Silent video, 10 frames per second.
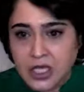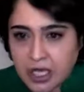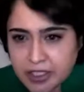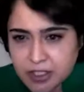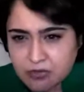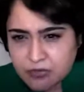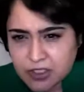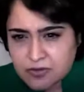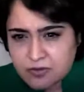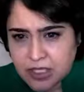And on
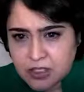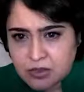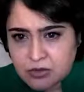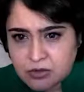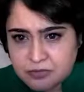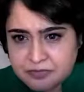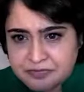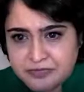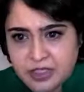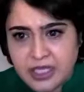face value,
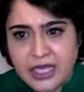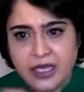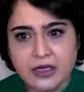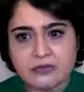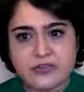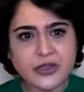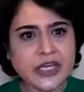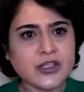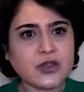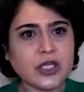yeah, they're
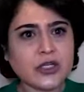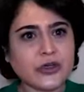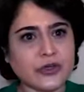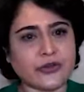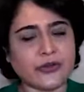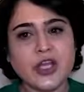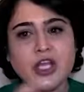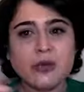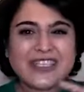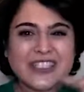actually good.
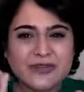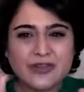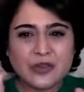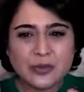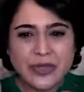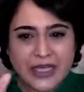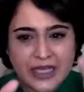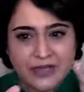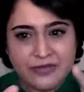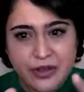But if you
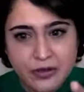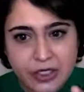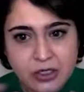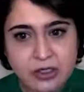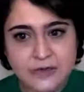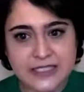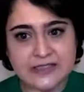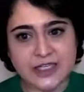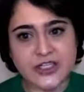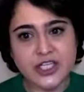pay very close
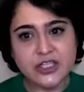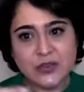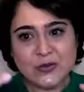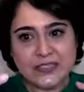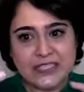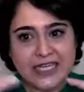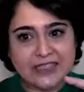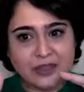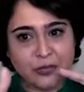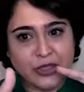attention, you see
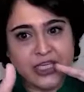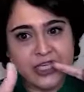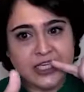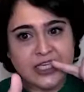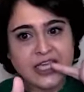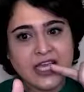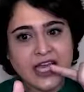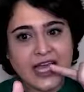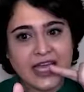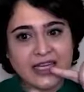that the pink,
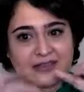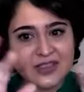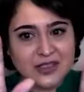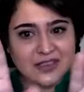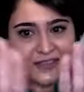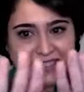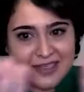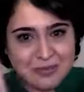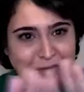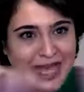there is
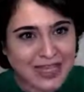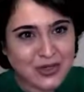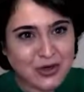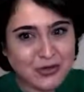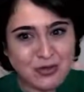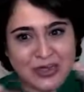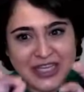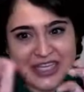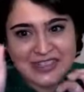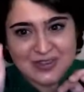the background
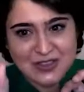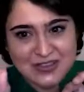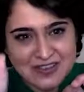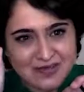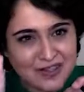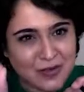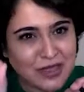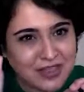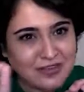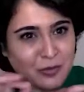pink and there is a
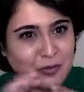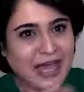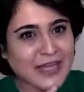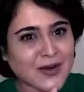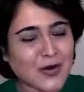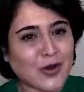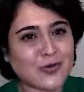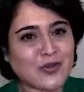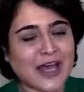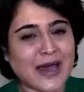very little
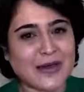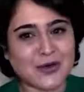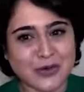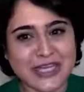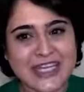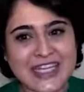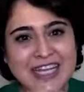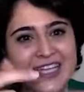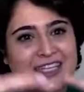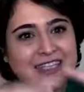background green
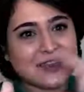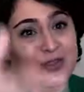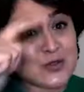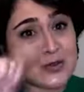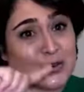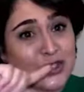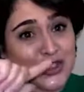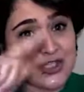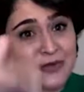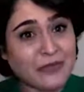that are switched.